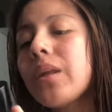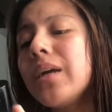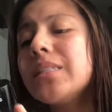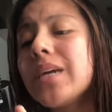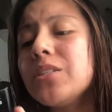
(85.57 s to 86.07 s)

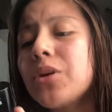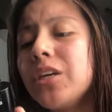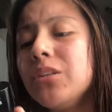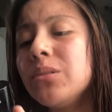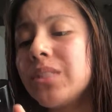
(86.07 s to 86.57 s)
it says you
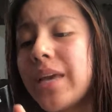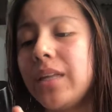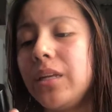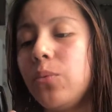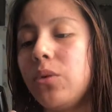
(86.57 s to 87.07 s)
can use
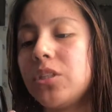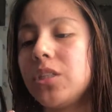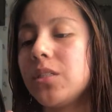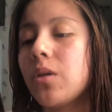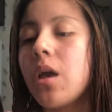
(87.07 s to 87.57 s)
daily which
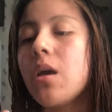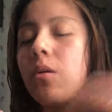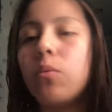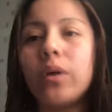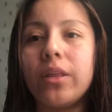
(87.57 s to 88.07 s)
is
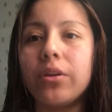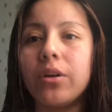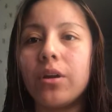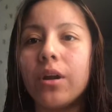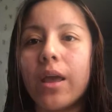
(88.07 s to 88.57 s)

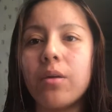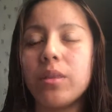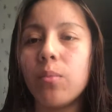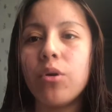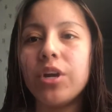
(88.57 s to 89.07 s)
whether in
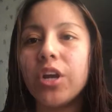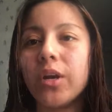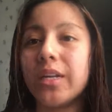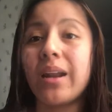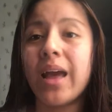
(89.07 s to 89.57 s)
the morning or
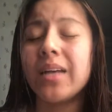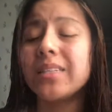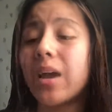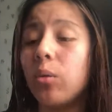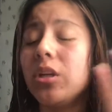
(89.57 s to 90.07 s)
in the night.
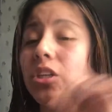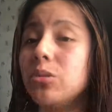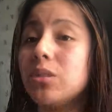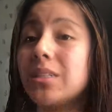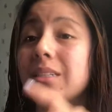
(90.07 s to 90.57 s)
I only
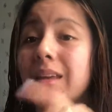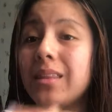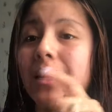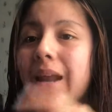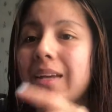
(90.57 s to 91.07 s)
use this in
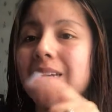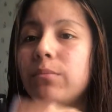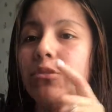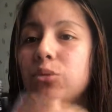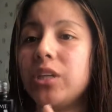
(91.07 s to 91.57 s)
the
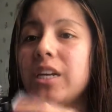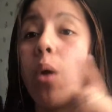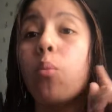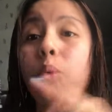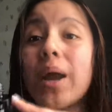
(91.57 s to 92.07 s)
nighttime routine
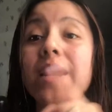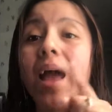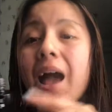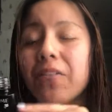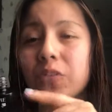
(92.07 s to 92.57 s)
right
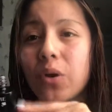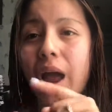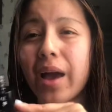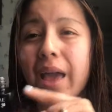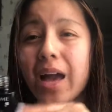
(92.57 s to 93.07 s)
after
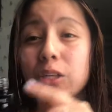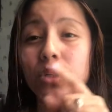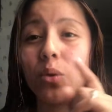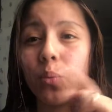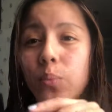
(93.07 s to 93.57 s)
I
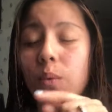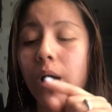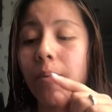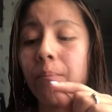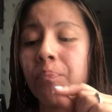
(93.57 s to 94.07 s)
actually
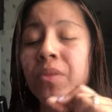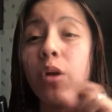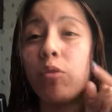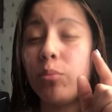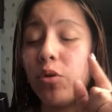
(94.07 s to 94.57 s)
um,
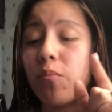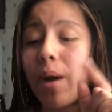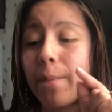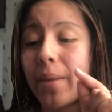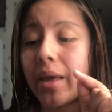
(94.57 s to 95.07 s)
remove
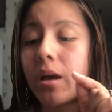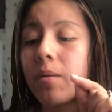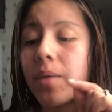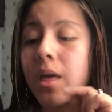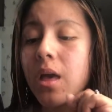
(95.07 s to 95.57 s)
my
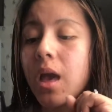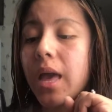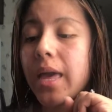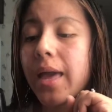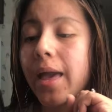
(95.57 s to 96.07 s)
makeup
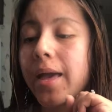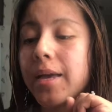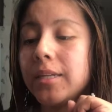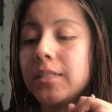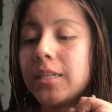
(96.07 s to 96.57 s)

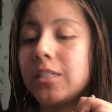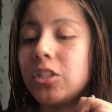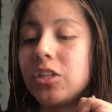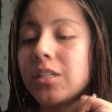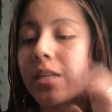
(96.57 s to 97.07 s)
and it's
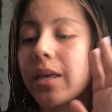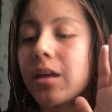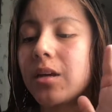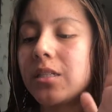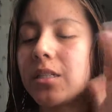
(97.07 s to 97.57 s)
just
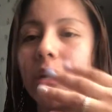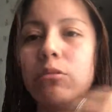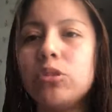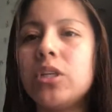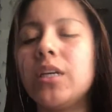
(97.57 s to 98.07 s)
like a skin
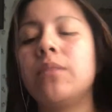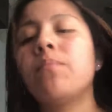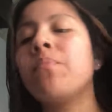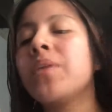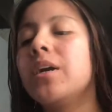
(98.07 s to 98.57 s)

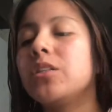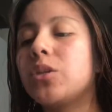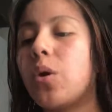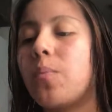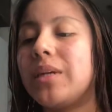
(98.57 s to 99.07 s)
routine.
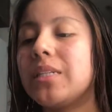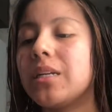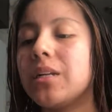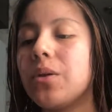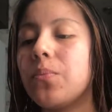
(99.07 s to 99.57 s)
So
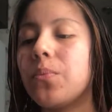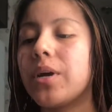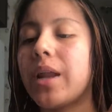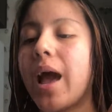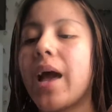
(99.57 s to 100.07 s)
basically
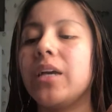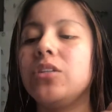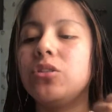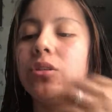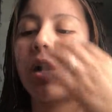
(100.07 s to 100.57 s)
what
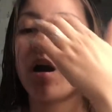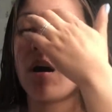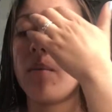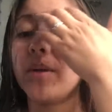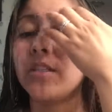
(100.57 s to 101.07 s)
I
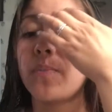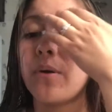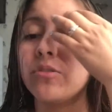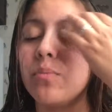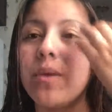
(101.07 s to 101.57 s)
um, is
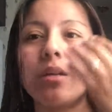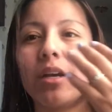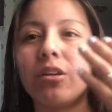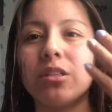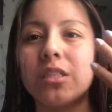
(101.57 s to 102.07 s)
supposed to make
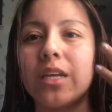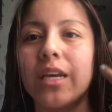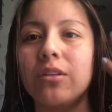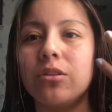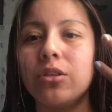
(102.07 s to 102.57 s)
like your
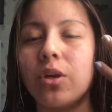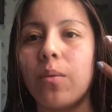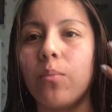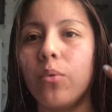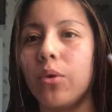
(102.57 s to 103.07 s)
skin look
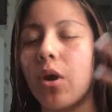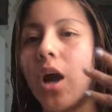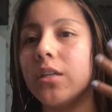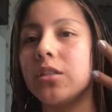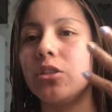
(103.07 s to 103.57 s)
more
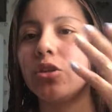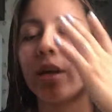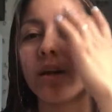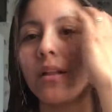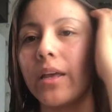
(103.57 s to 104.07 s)

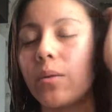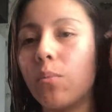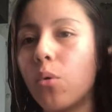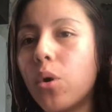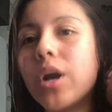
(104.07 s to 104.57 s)
concentrated, like
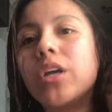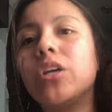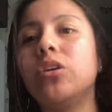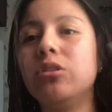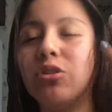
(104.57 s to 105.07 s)
more
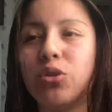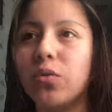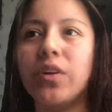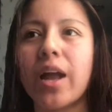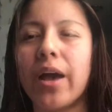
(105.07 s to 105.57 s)

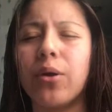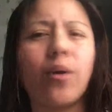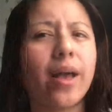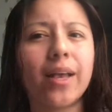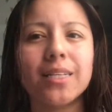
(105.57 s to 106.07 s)
juvenile,
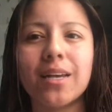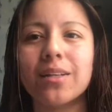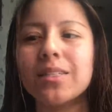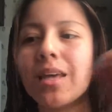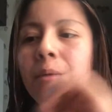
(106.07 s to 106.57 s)
I guess I
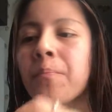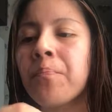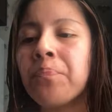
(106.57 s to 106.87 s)
can say.